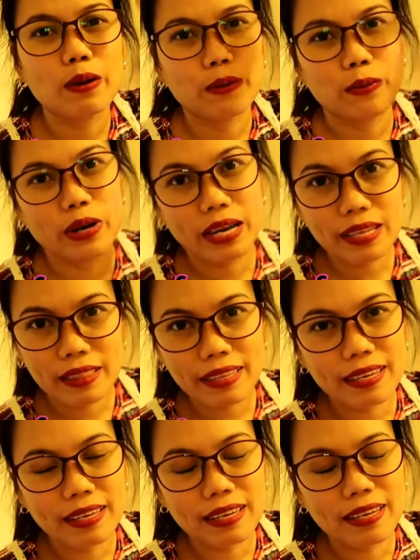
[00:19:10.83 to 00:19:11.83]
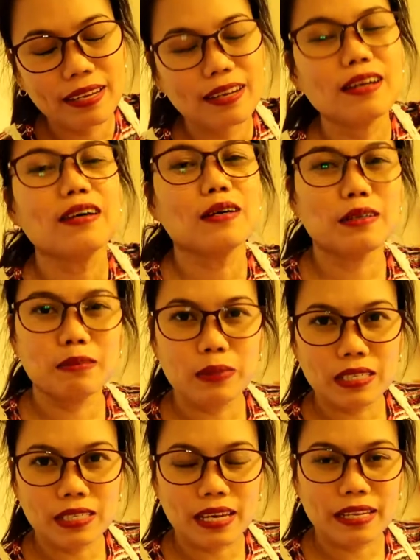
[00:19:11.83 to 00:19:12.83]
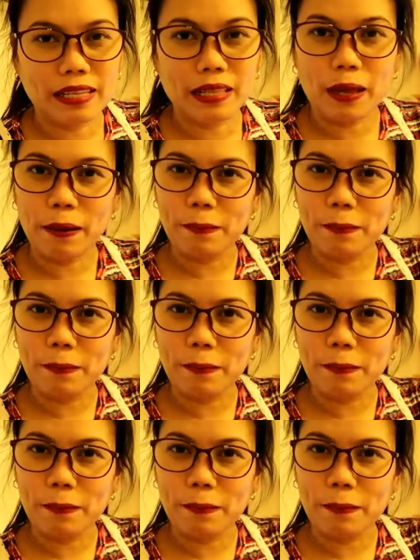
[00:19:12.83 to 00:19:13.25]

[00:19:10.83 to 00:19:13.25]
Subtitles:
Right here on my channel.